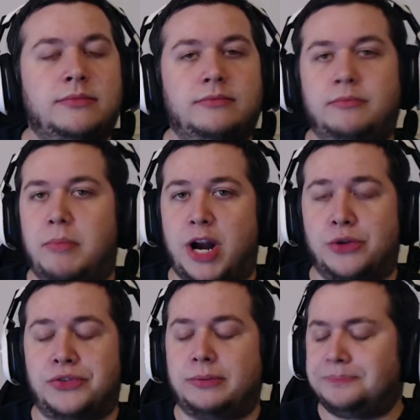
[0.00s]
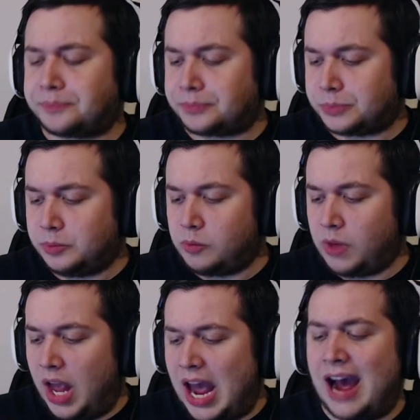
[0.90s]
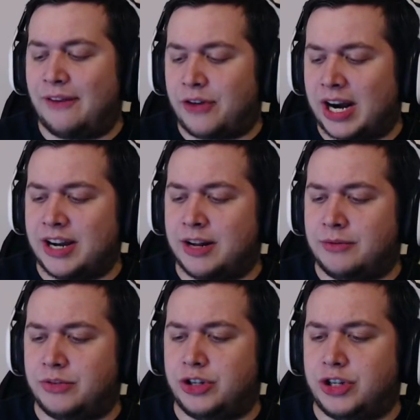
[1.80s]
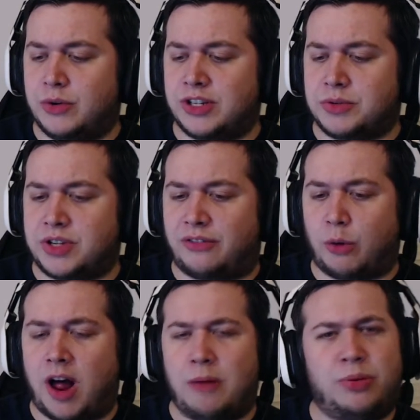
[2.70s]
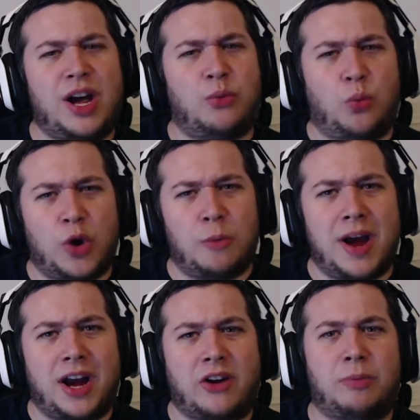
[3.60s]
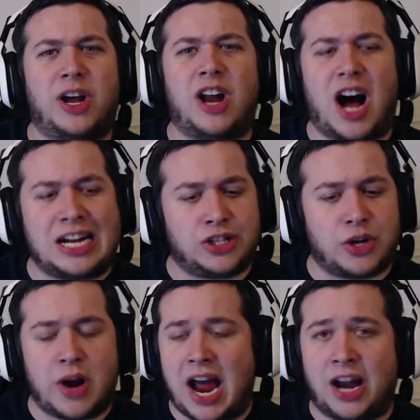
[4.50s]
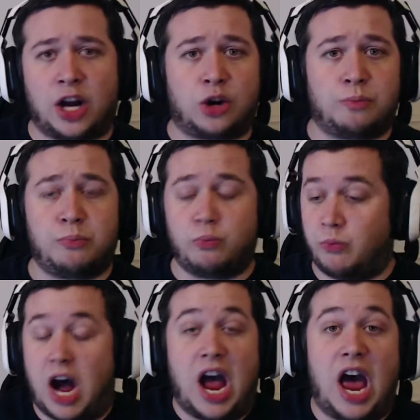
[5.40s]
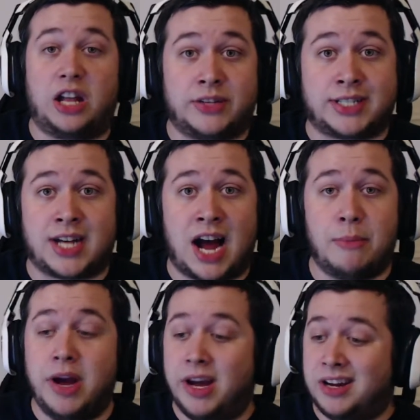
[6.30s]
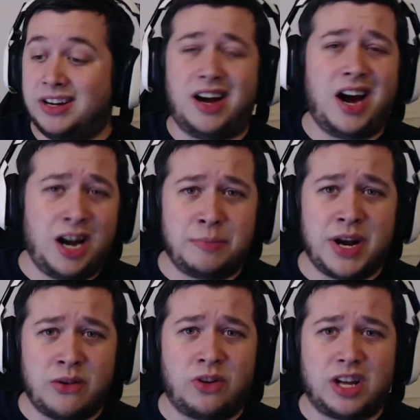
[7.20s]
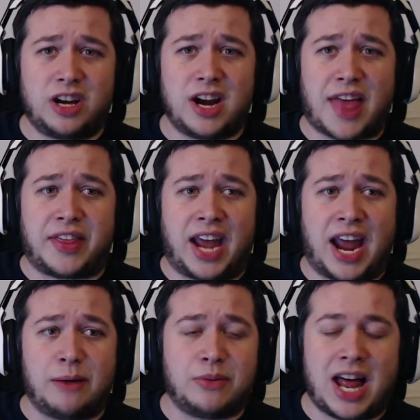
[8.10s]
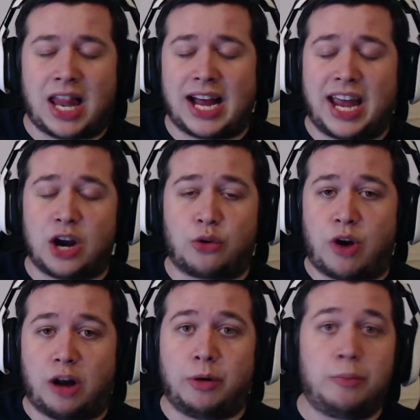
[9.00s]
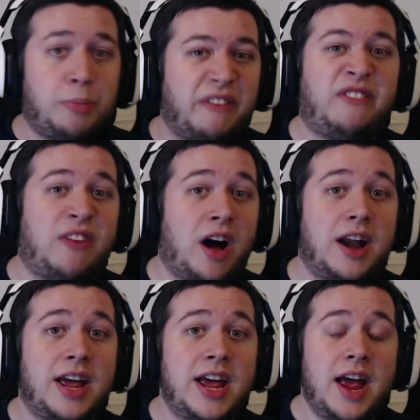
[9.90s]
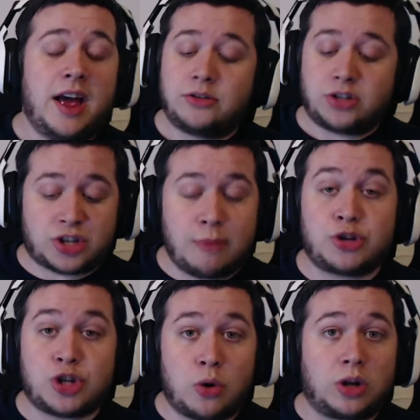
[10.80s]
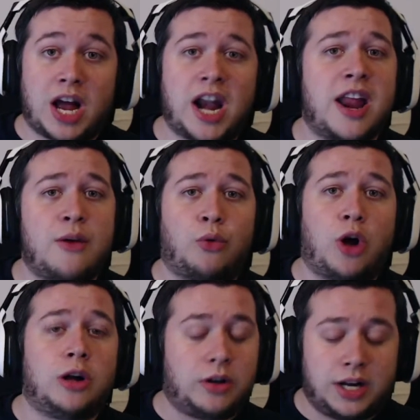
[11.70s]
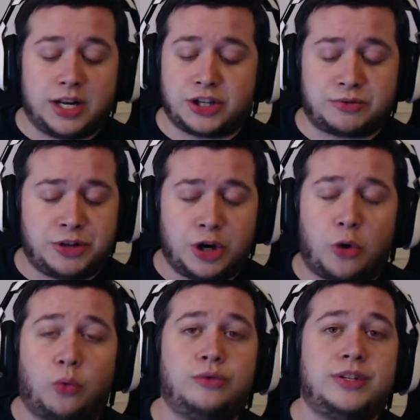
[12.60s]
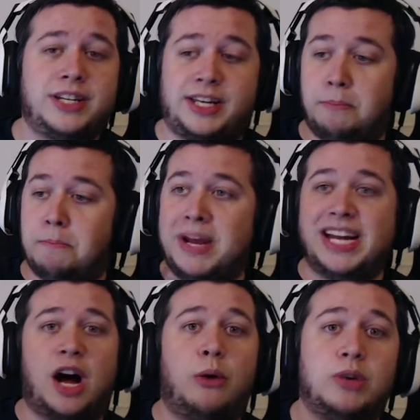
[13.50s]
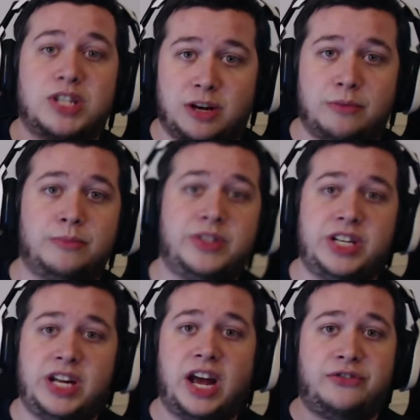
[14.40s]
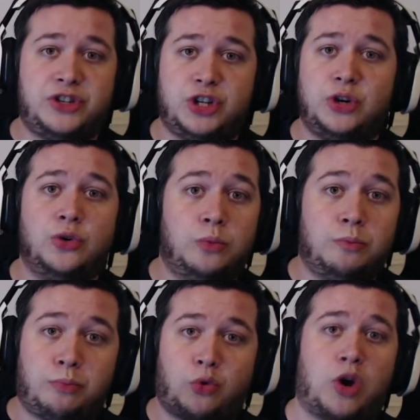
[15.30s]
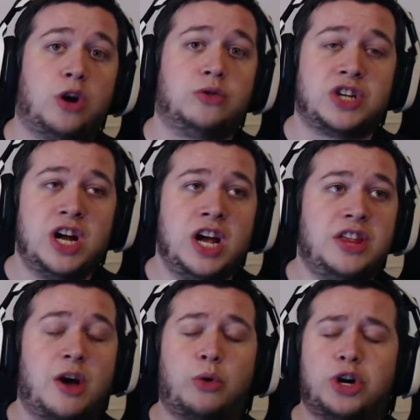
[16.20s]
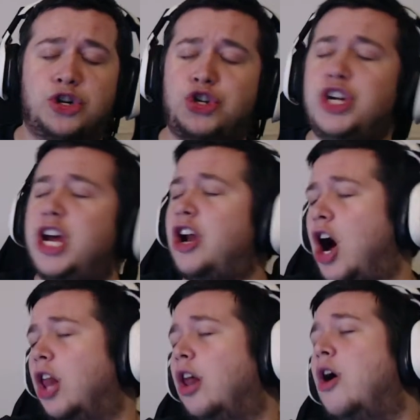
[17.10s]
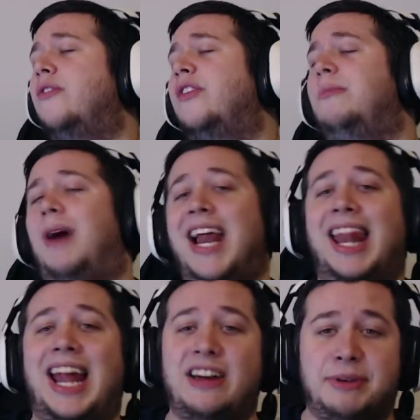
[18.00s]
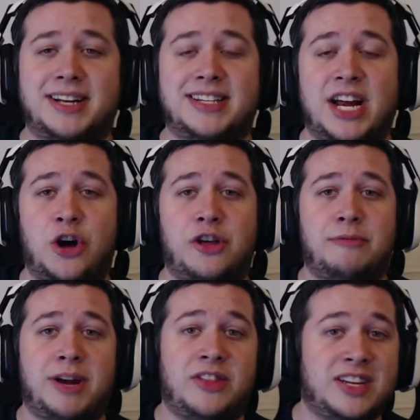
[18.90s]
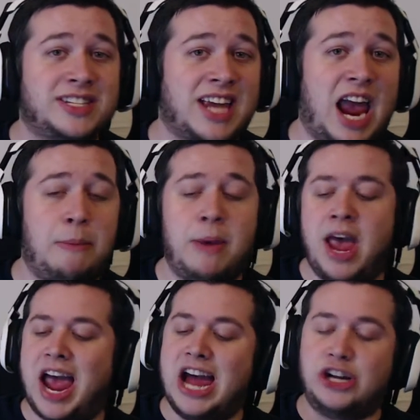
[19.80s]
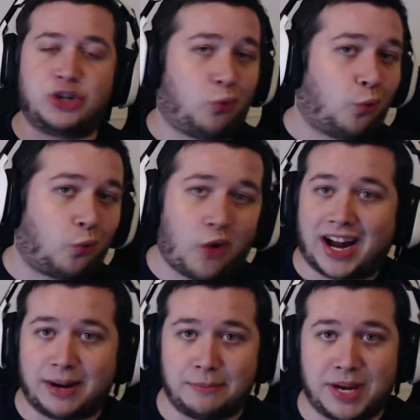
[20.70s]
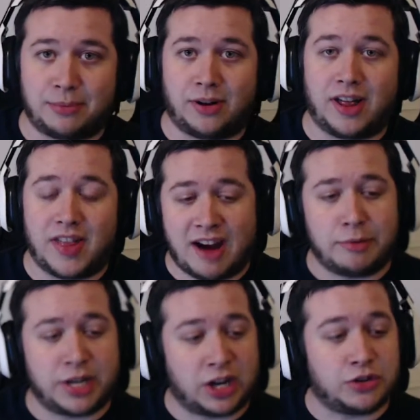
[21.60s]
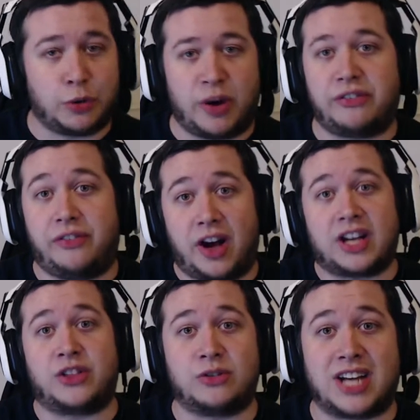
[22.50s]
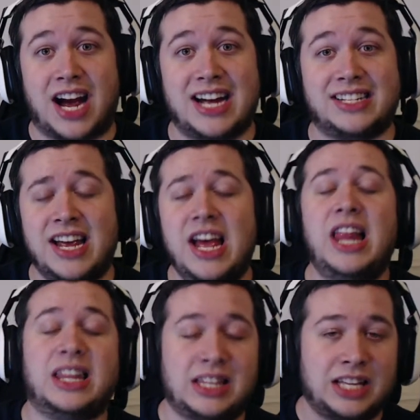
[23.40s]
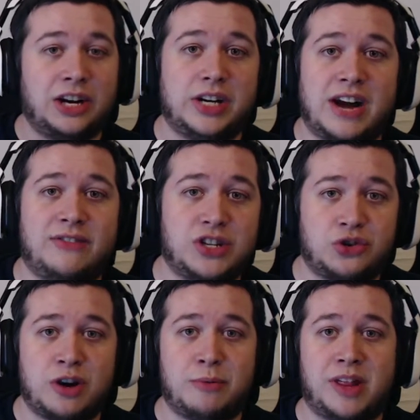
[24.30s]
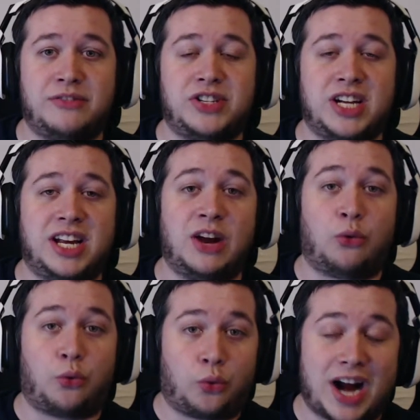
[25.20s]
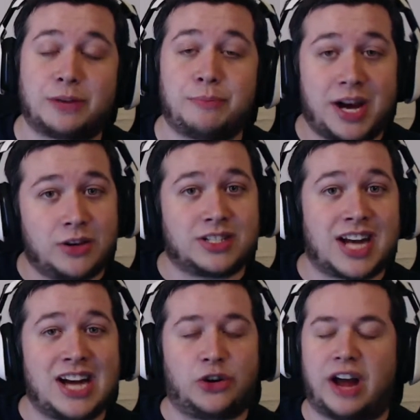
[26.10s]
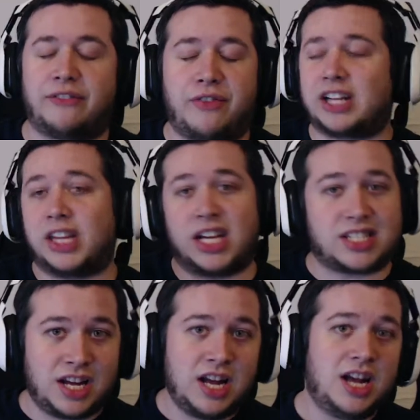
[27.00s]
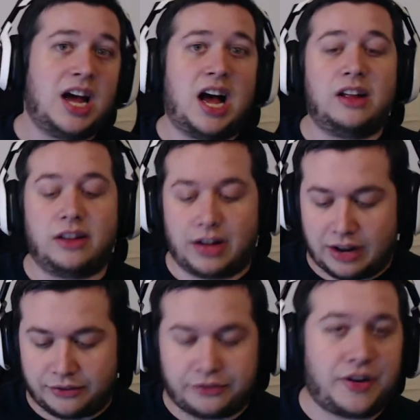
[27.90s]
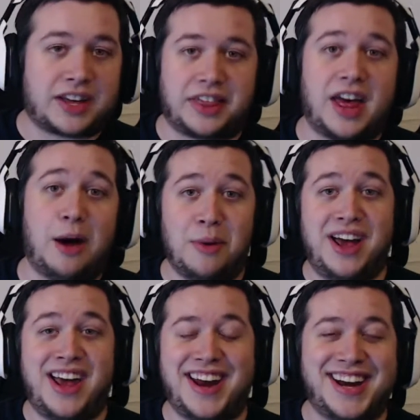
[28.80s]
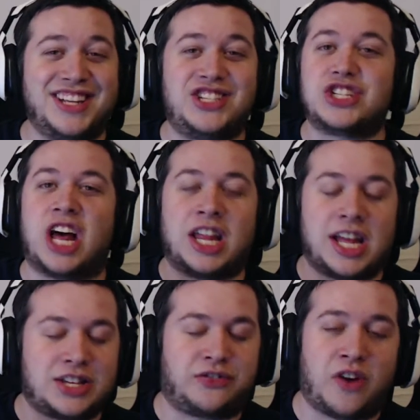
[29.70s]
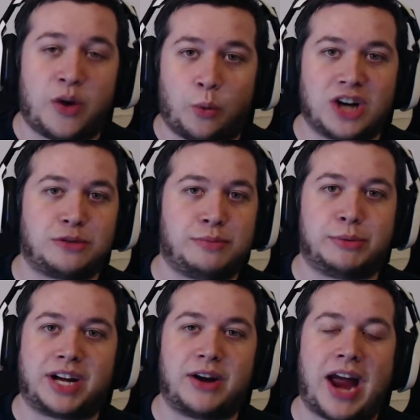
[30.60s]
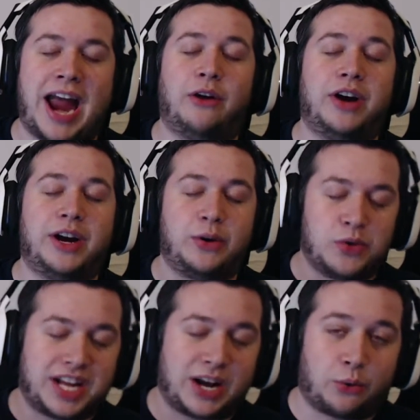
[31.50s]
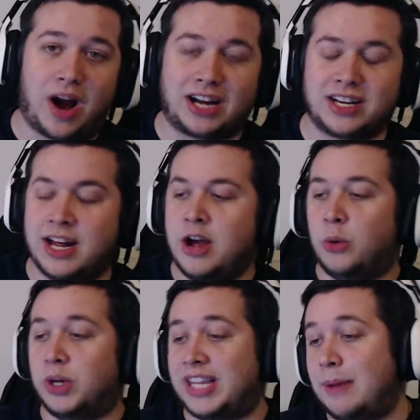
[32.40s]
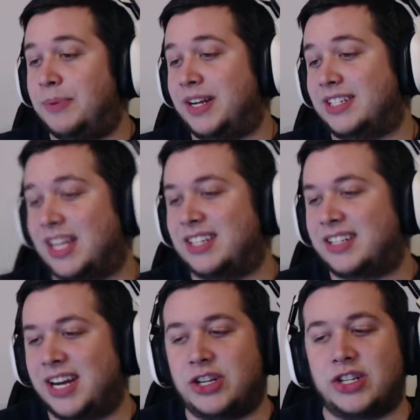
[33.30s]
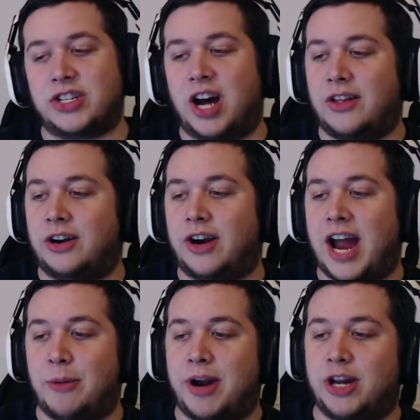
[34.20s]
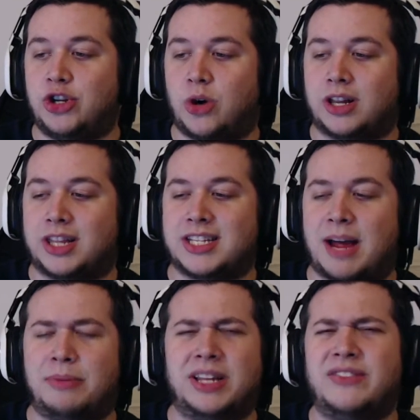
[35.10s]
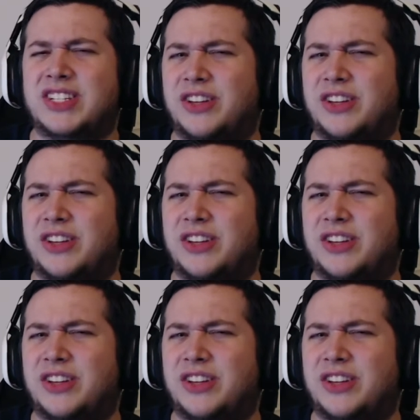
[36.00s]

My nose. After I got done doing some stuff for a while, I played Widowmaker, I played Hanzo, and I had a hell of a time. I ended up being really good at the game. Not like incredible, but fun. Just, I'm so glad I didn't meet up with some TF2 pros. That would have shit all over my life because I know they've been in this game and just wrecking people. And then everybody goes, you know what? Fuck those guys. Literally every streamer that I've seen get wrecked by those guys are like, fuck this. Fuck them. And it's just, it's fun watching people get angry when they get wrecked. With that being said, let's get into this other animated short. This, I believe, is the